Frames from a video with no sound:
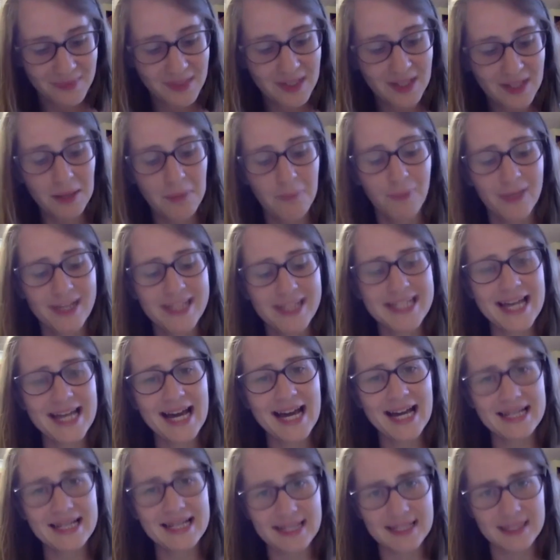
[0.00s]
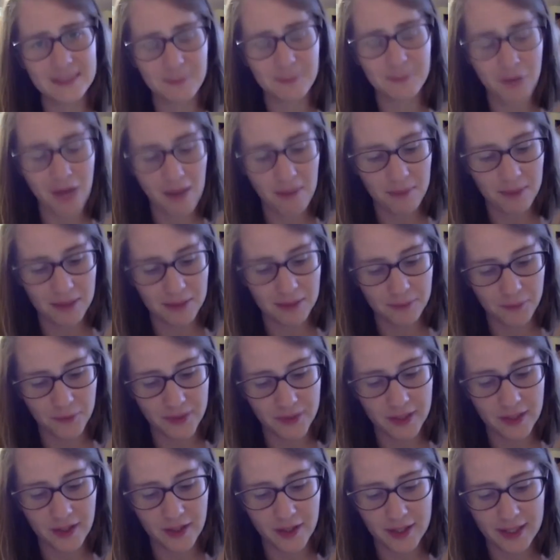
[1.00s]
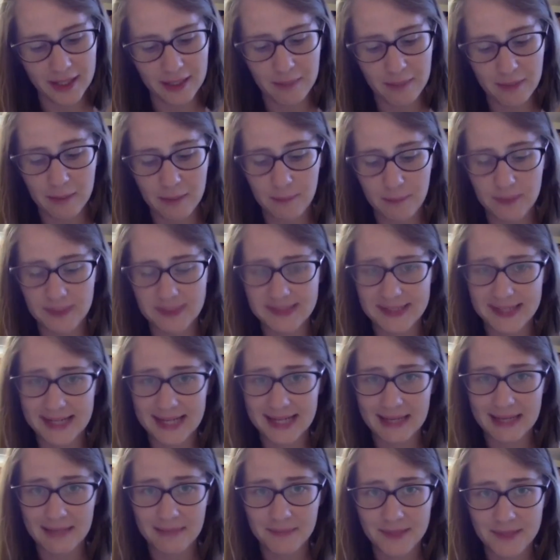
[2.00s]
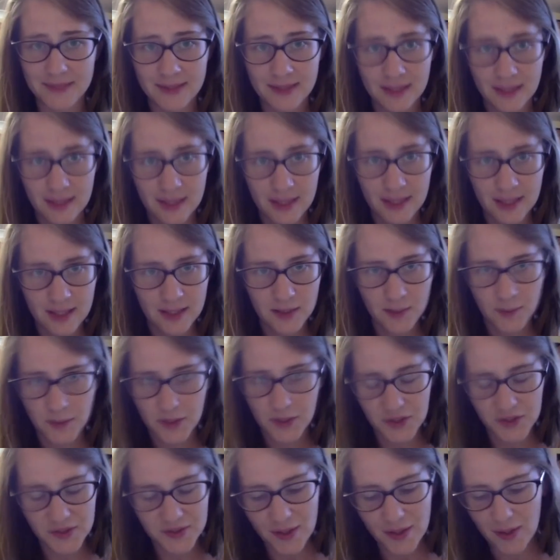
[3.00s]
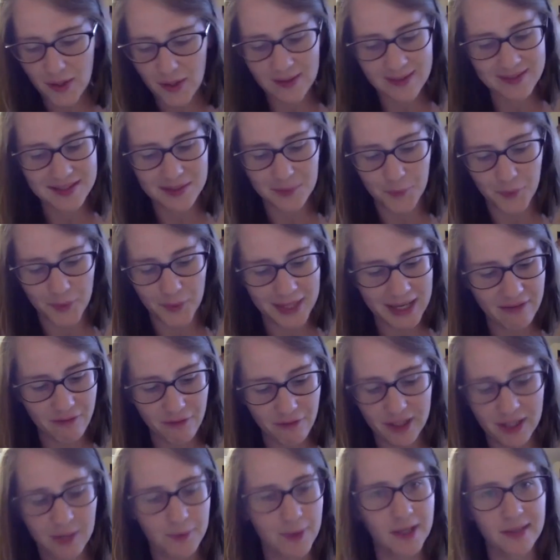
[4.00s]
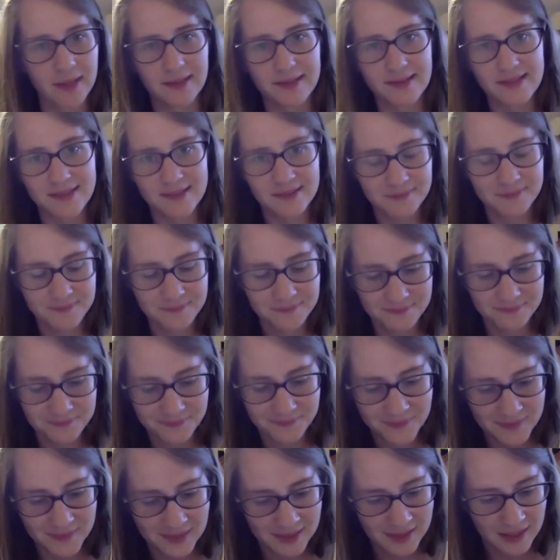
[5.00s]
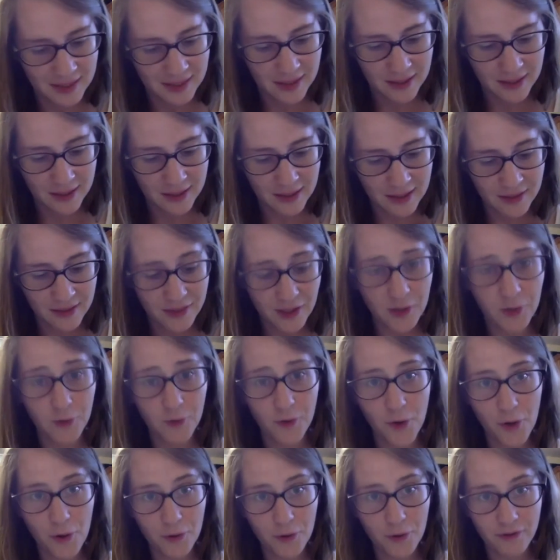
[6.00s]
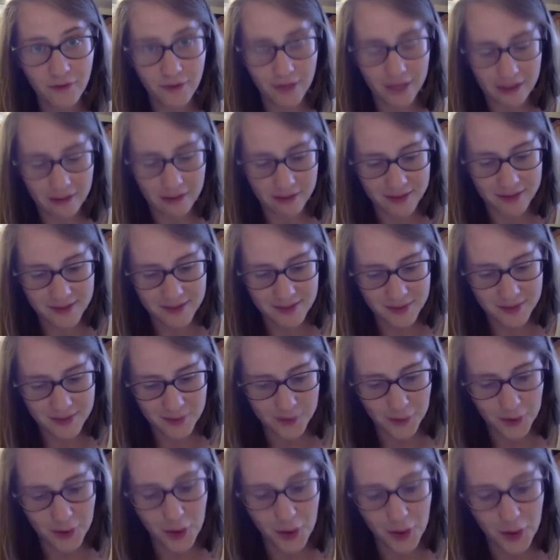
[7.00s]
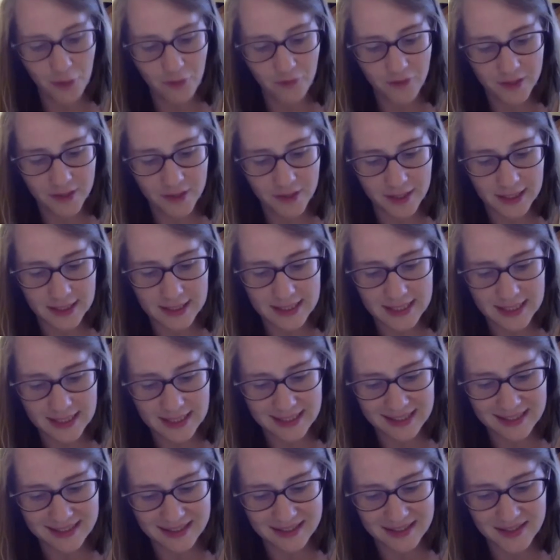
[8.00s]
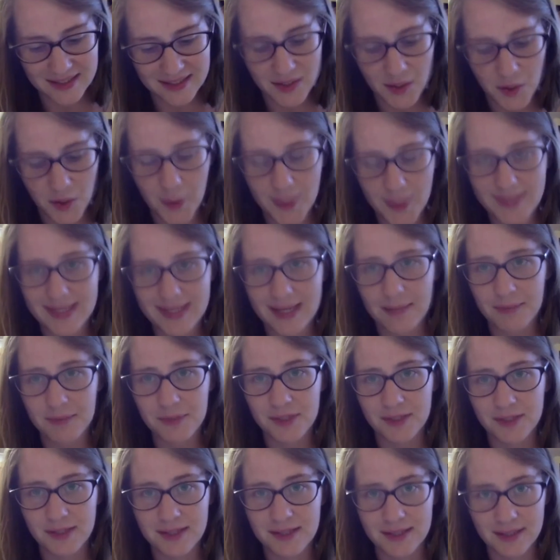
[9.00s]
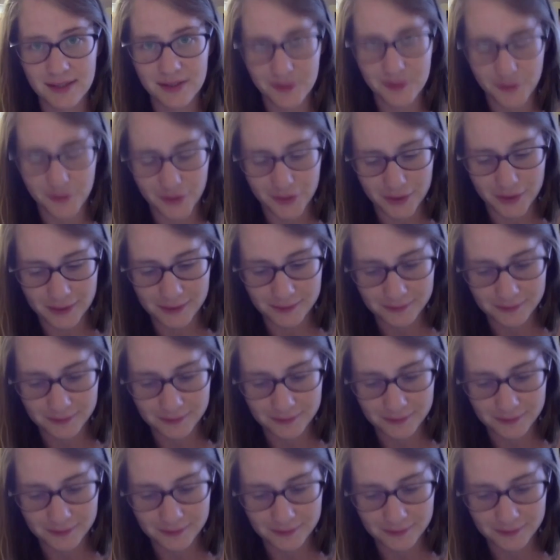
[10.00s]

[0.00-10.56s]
My dad has a problem with learning people's names, so he just calls them whatever he wants. The coronavirus, or COVID-19, is no exception to this rule.